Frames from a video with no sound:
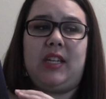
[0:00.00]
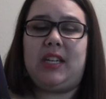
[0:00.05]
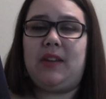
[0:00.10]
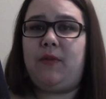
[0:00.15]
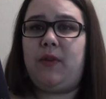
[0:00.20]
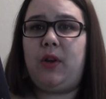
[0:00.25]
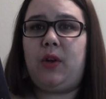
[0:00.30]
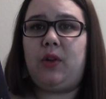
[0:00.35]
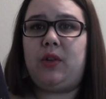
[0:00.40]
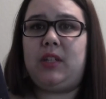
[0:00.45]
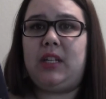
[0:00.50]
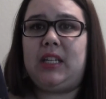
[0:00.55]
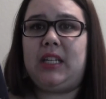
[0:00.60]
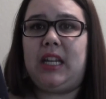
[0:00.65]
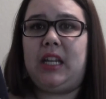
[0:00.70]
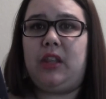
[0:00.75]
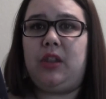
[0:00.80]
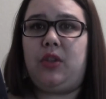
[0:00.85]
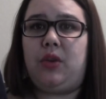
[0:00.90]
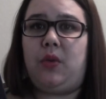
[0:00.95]
difficulties
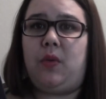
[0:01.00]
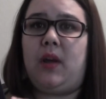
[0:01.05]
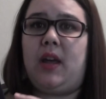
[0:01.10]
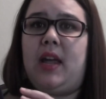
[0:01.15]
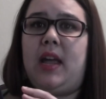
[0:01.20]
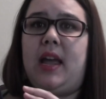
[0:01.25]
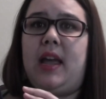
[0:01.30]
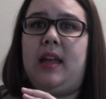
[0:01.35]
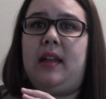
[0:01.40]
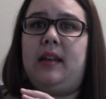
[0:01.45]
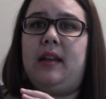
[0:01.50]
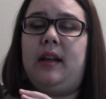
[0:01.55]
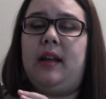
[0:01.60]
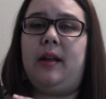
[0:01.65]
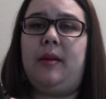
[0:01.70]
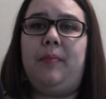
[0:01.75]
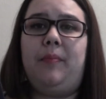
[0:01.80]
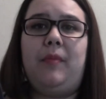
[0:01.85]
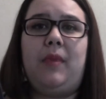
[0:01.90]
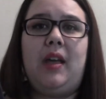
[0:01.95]
getting through it,
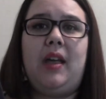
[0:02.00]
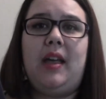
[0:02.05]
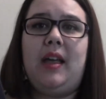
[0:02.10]
and